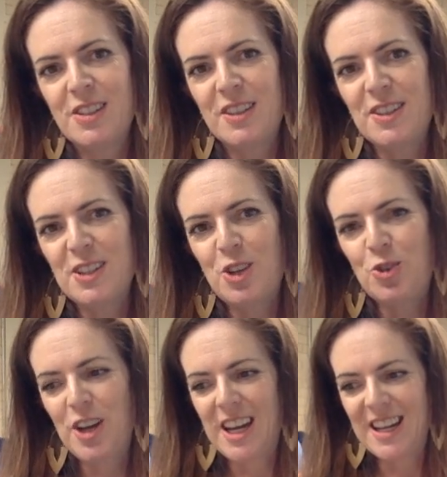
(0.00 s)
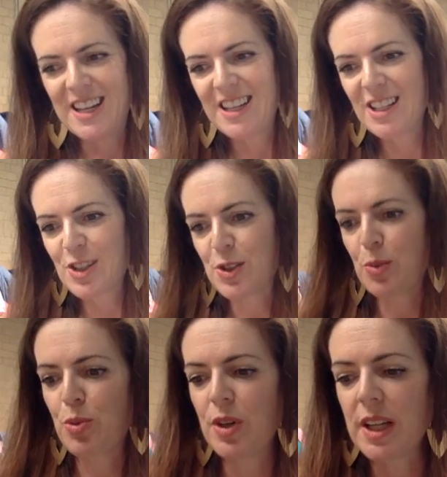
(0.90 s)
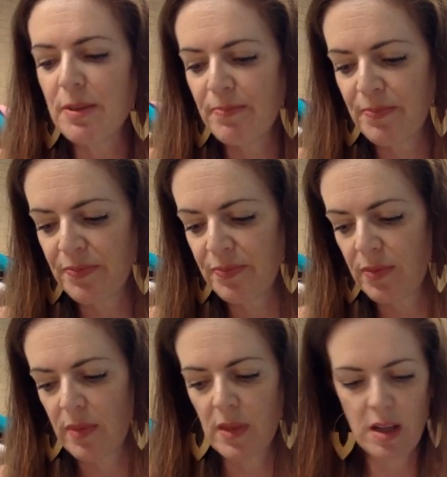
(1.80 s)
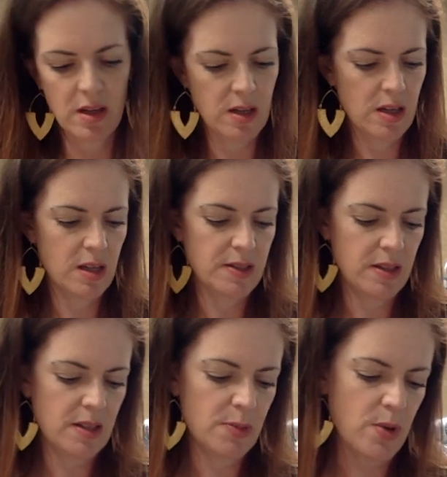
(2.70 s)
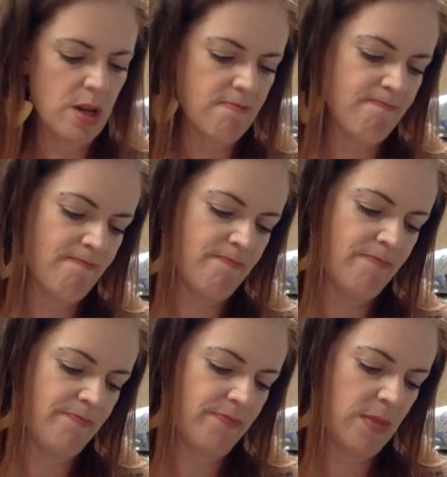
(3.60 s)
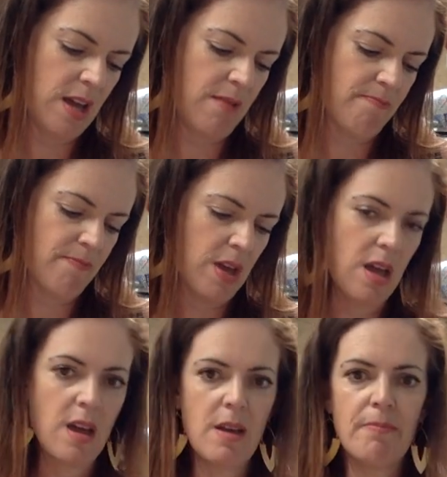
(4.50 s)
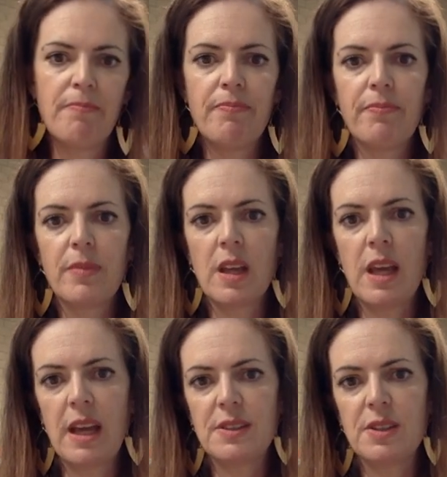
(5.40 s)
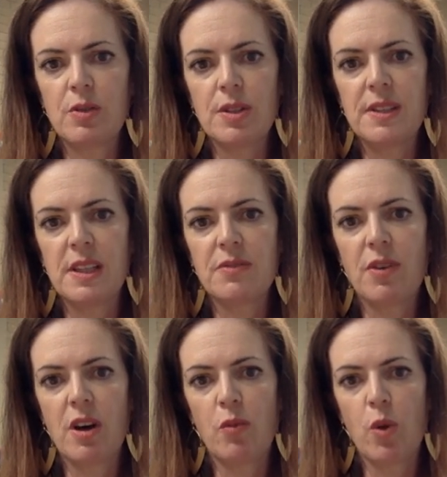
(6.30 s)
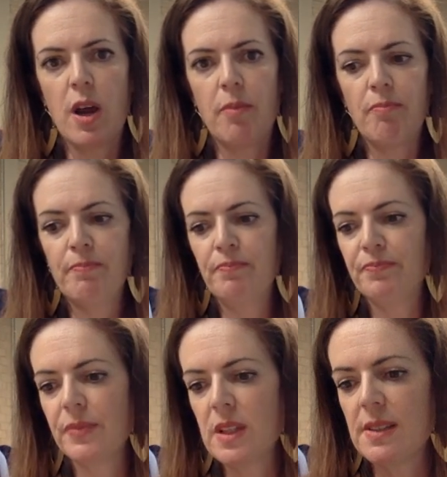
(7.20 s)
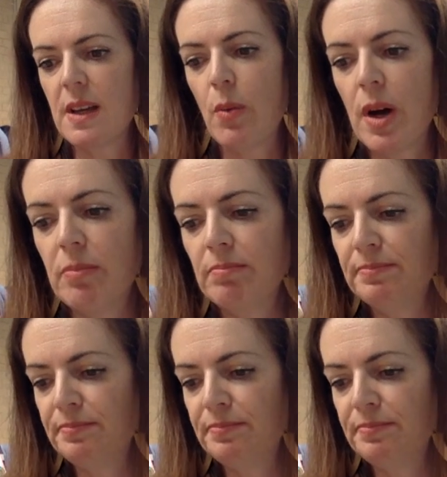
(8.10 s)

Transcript: Dusty green, so pretty. Is it this one? Yep. X0651 is that one.